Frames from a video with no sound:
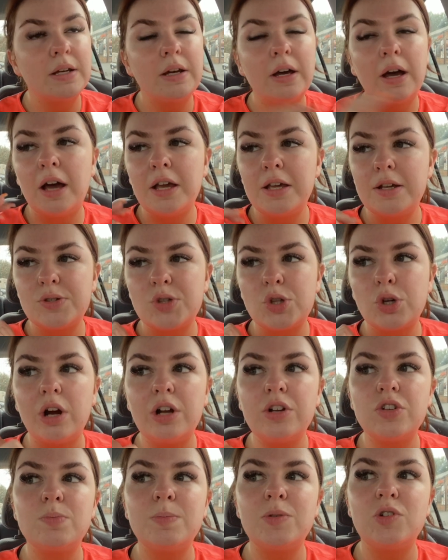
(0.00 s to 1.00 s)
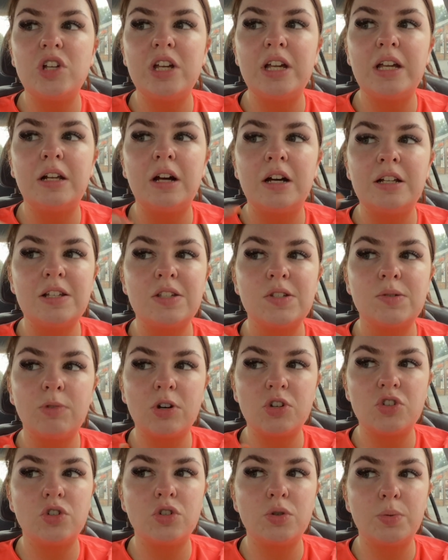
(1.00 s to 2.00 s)
I used the crunch machine, I did some
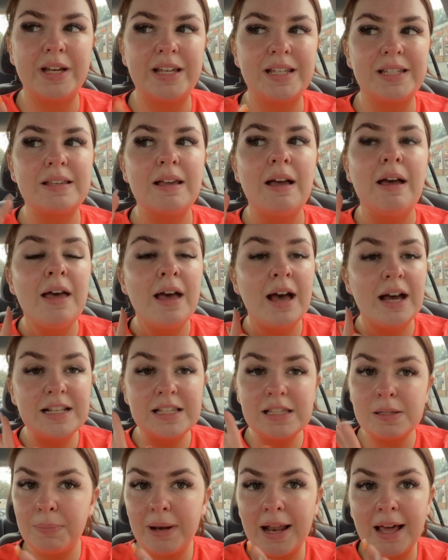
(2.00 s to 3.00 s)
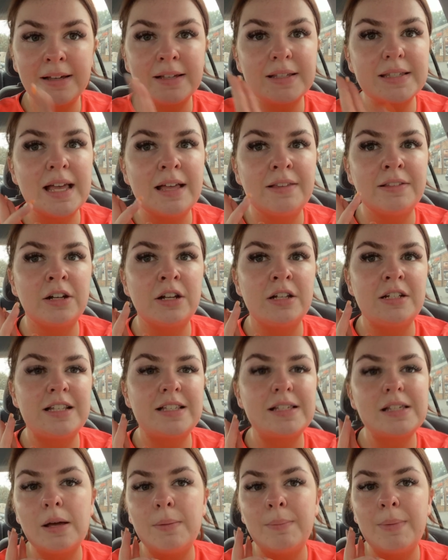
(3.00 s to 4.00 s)
Russian twists, I did some planks, and then I did
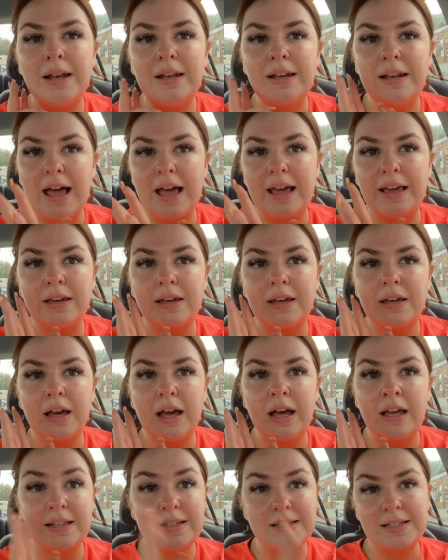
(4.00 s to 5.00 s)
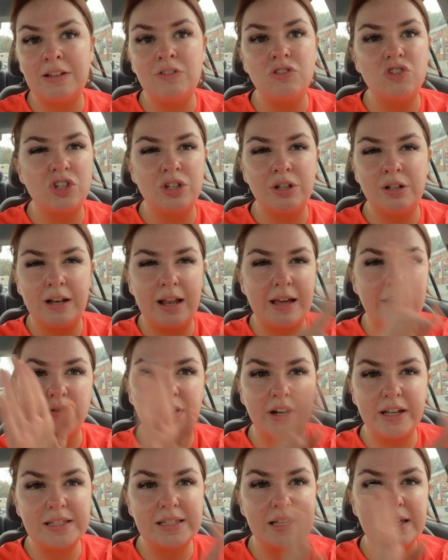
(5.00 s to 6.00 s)
some leg extension, leg
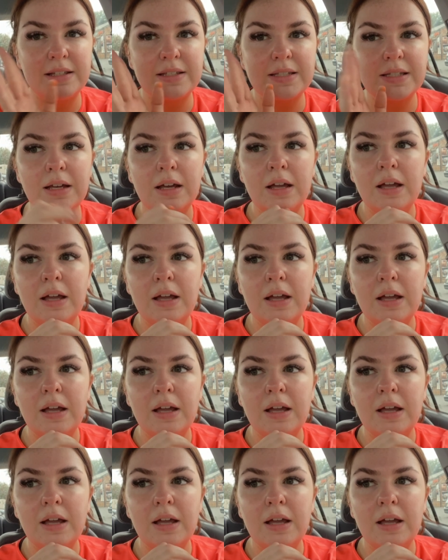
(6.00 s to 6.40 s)
raises.